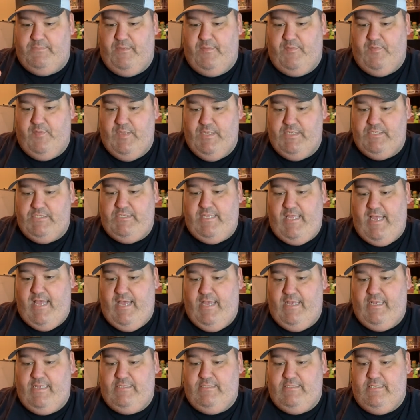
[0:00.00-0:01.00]
But this
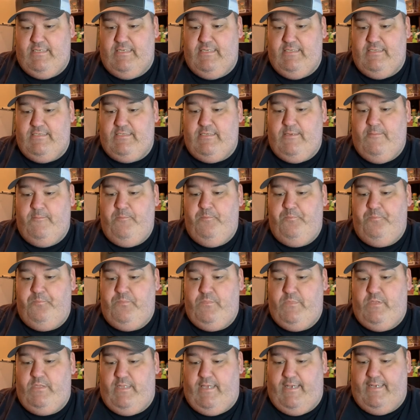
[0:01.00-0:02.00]
tag says
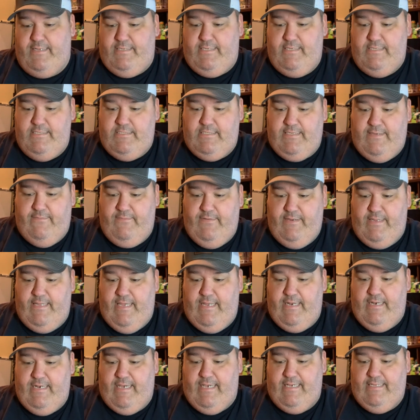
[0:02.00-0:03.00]

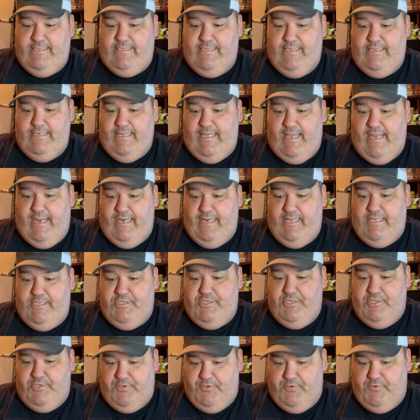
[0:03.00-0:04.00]
1978,
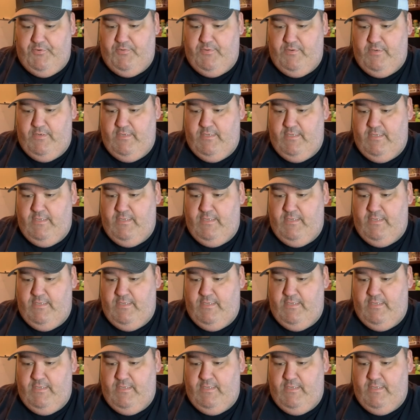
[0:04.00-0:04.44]
1982.